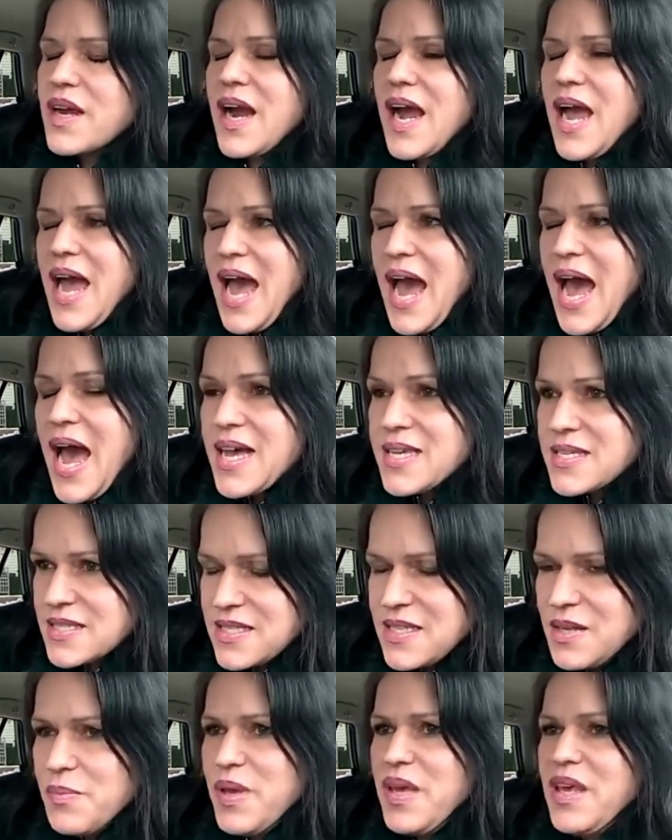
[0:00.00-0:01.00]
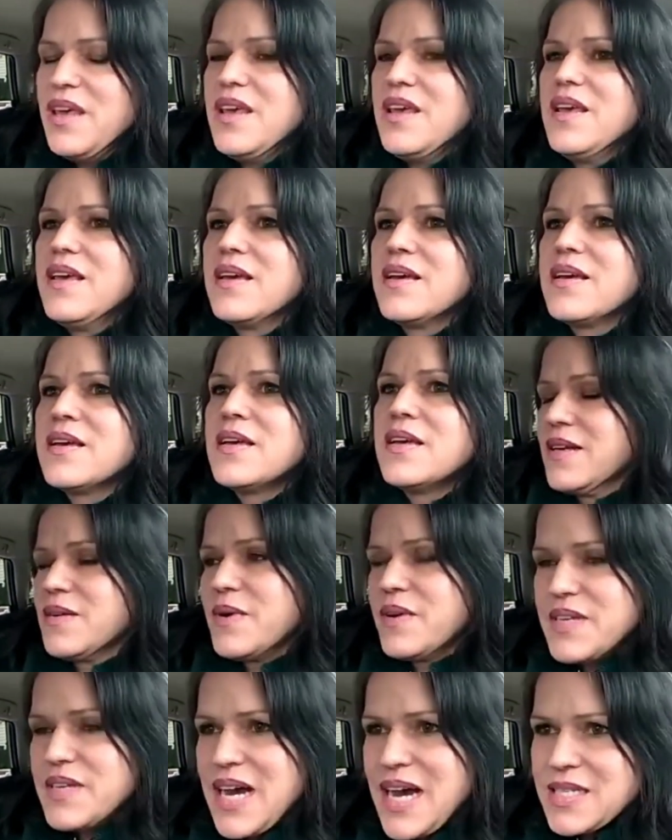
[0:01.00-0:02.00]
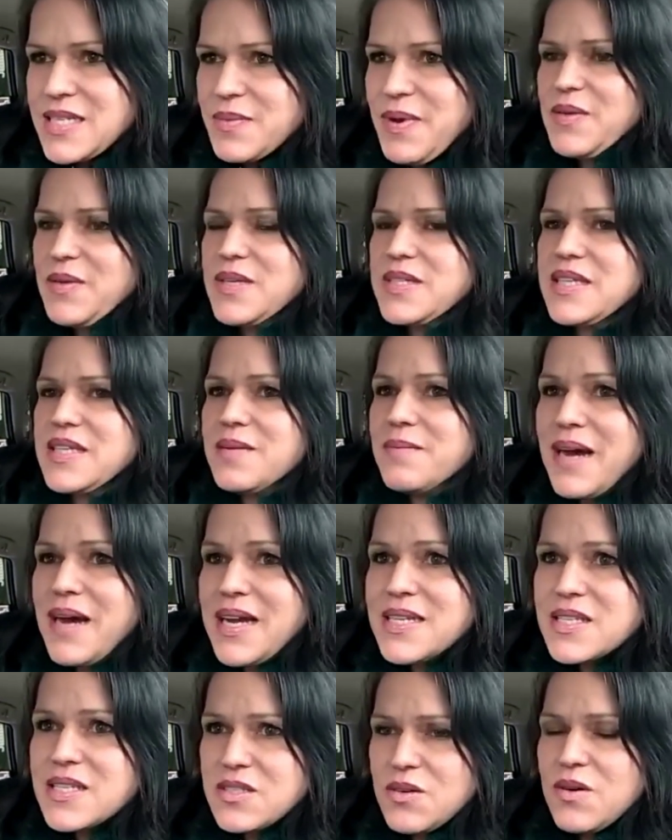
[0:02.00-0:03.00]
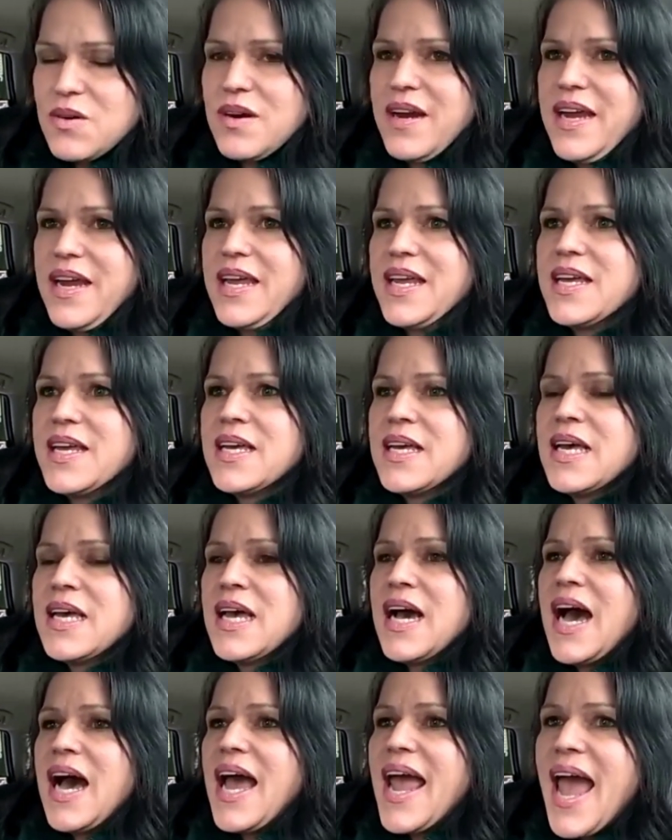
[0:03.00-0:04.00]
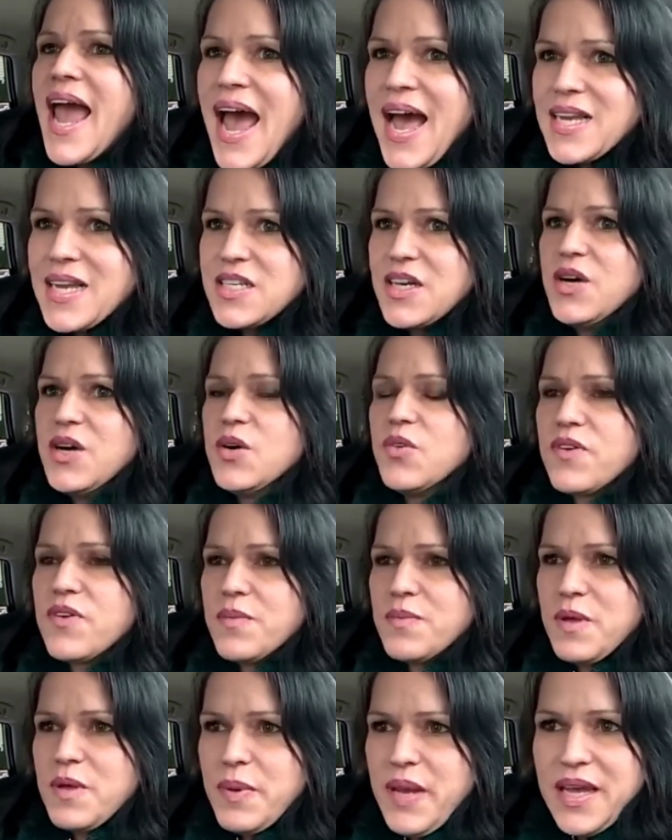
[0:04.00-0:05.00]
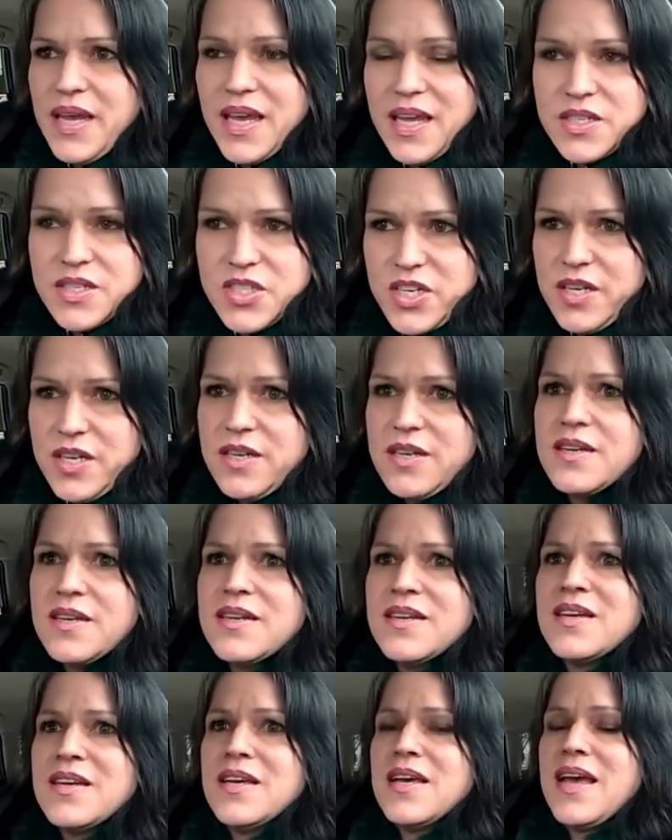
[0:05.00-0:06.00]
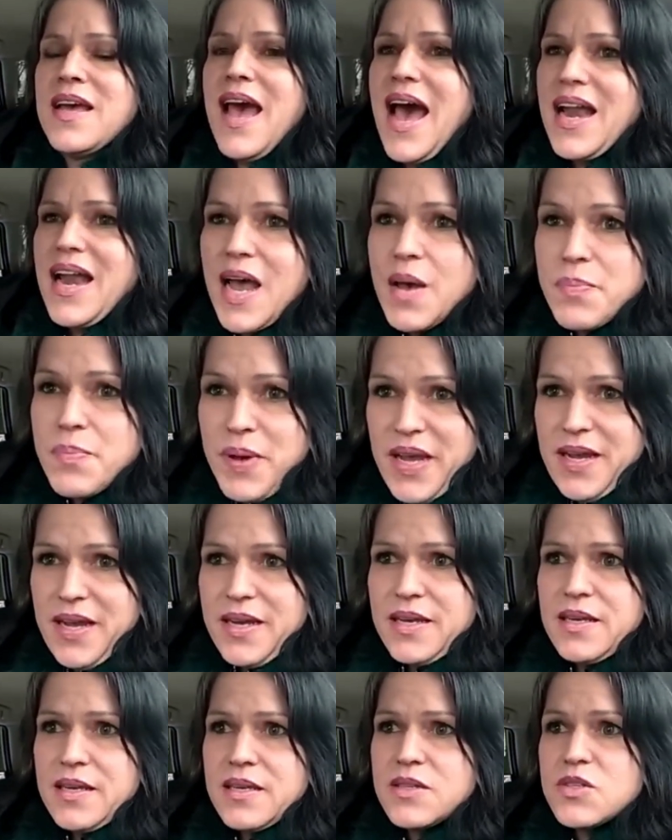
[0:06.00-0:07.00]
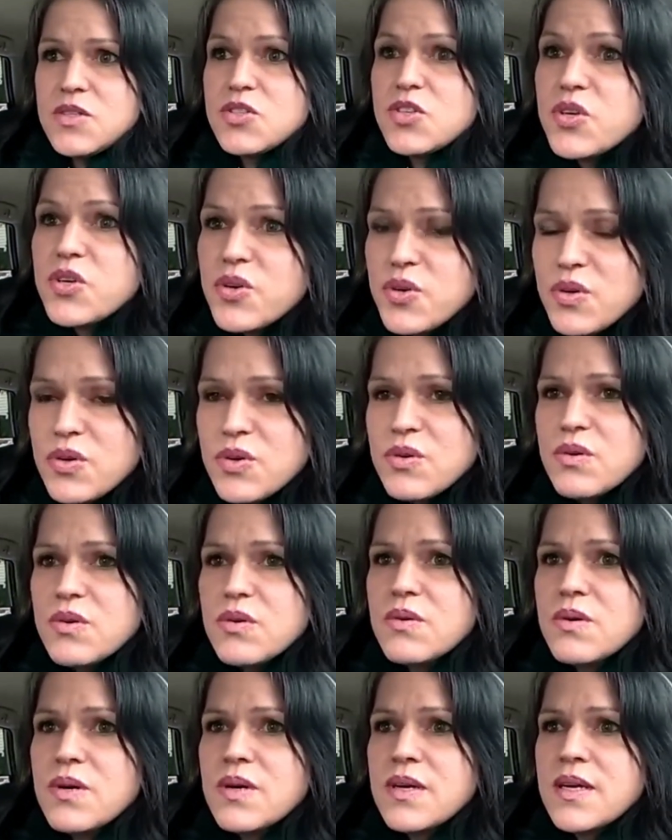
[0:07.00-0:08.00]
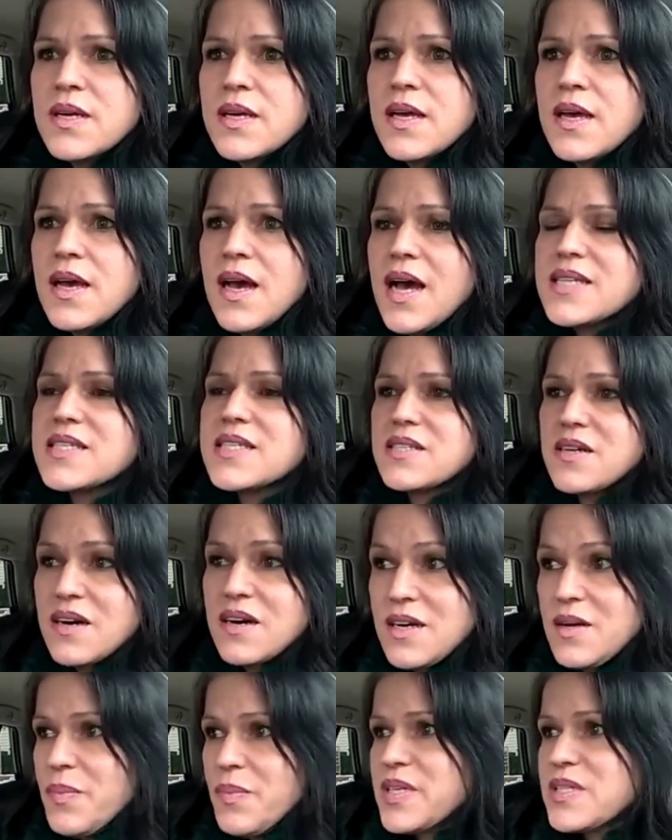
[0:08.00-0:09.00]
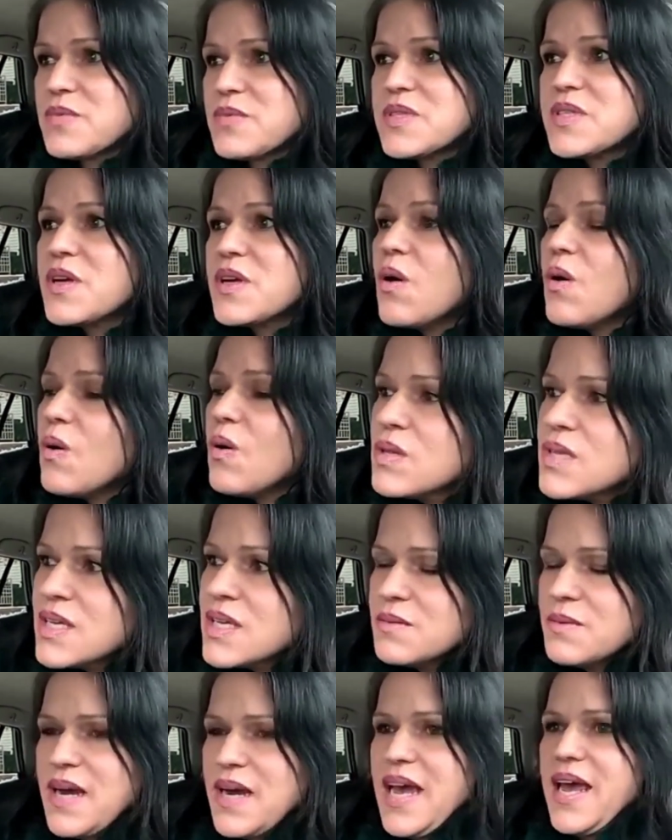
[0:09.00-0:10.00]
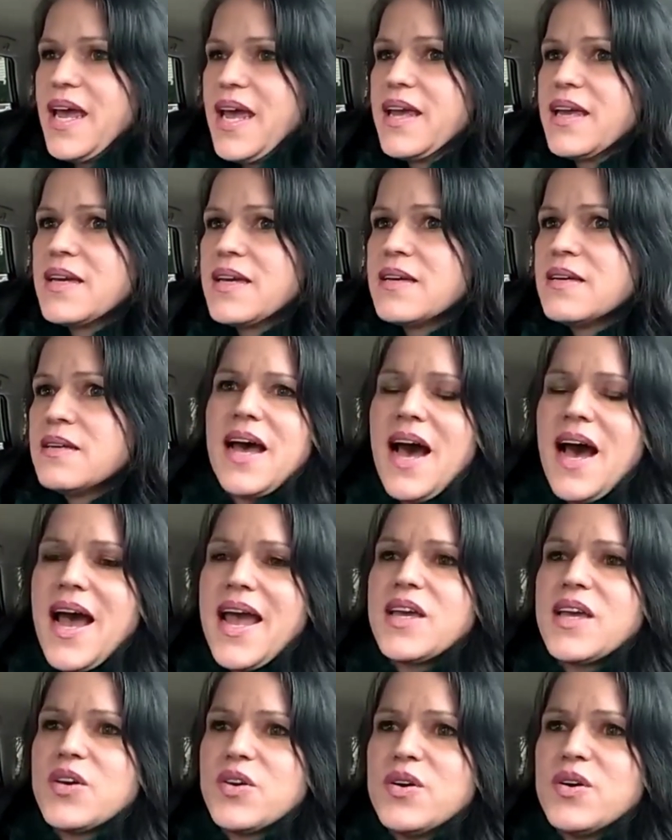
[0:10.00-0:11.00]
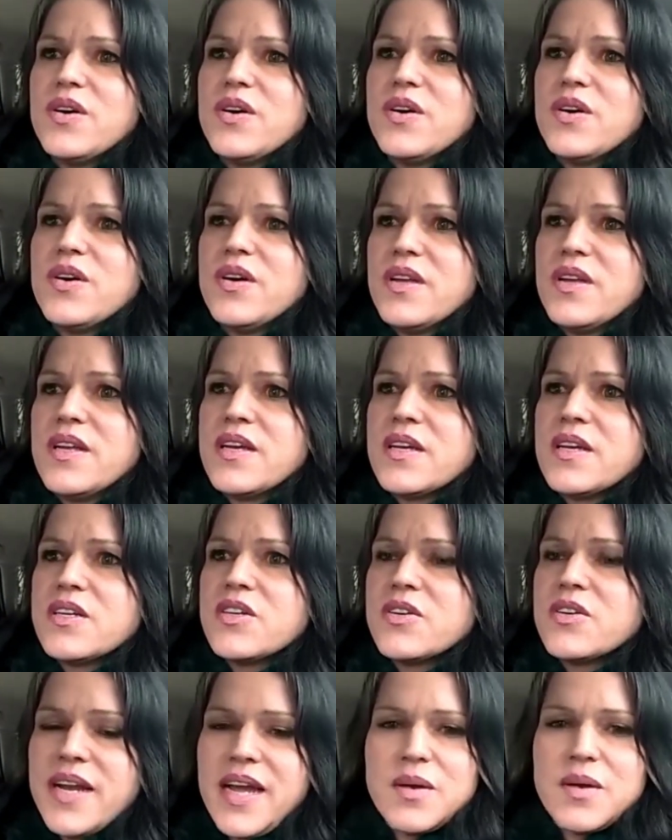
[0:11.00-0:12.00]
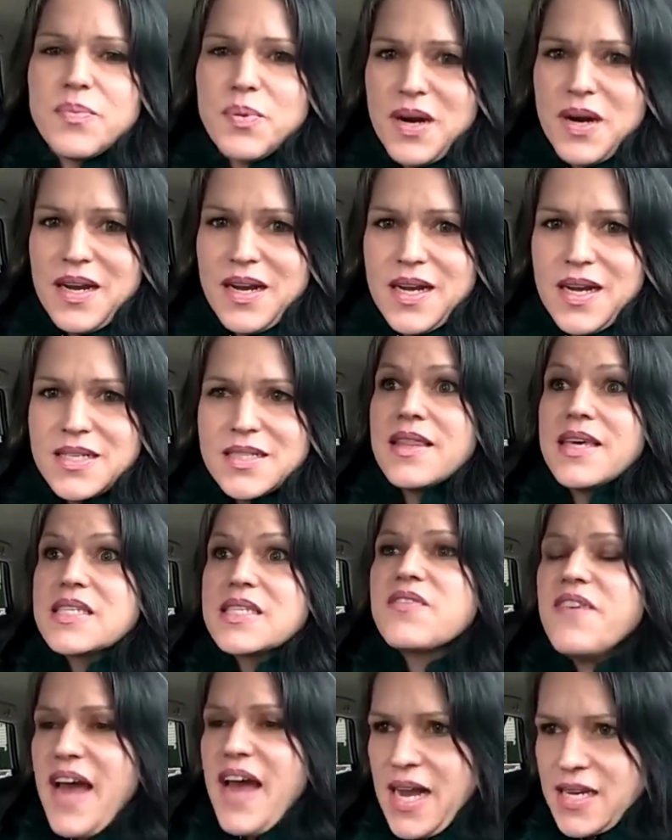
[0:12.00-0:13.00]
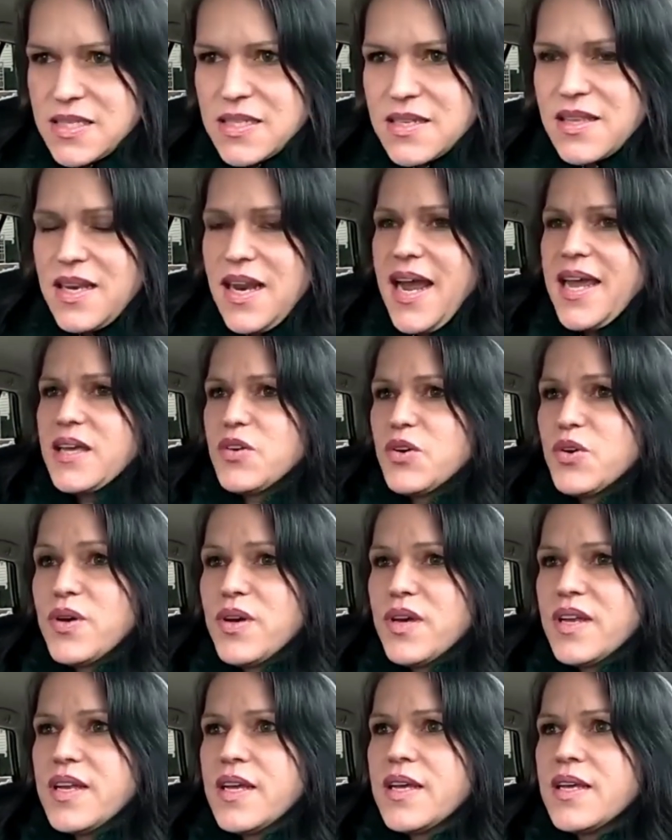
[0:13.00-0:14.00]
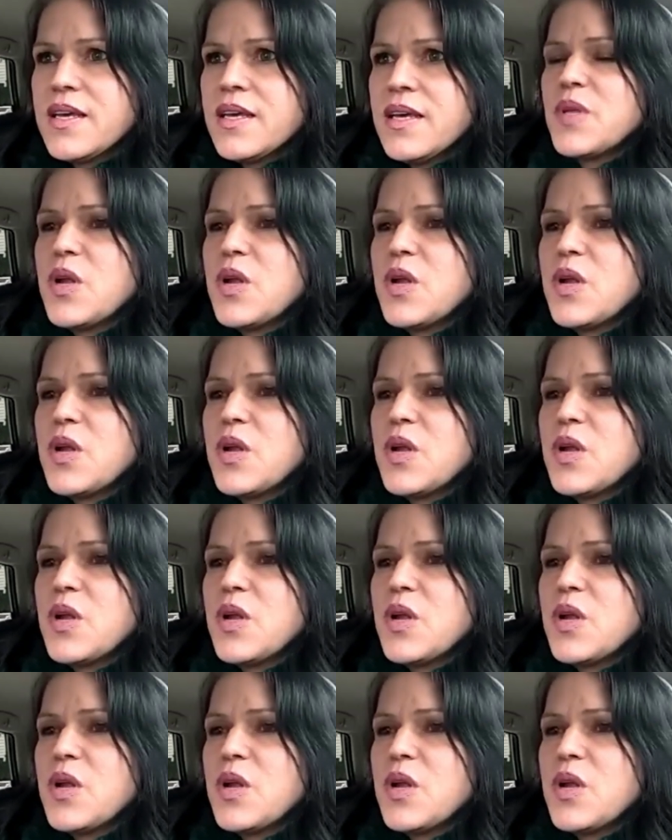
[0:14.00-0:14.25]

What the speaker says: has to be, and we talked about this in my story. I had to go from the big engine at Epic to a startup because it was the only way that I could create a product this fast, that I could,